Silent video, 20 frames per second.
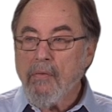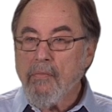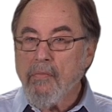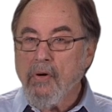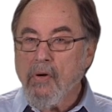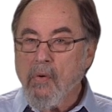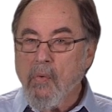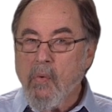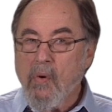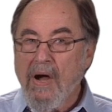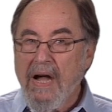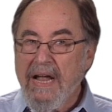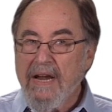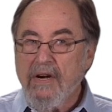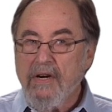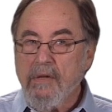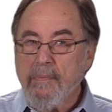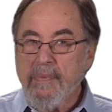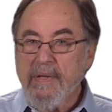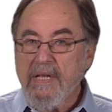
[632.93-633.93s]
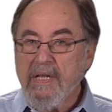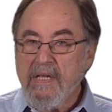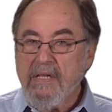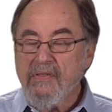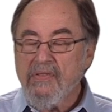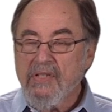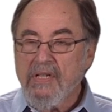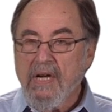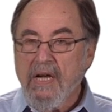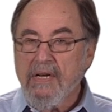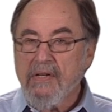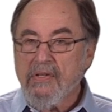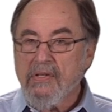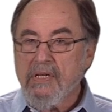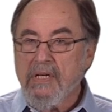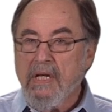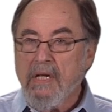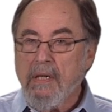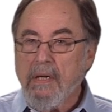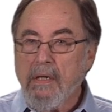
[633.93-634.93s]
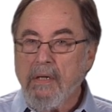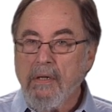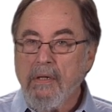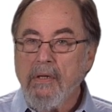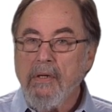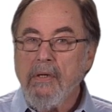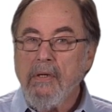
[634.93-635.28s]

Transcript: require to be inside a cell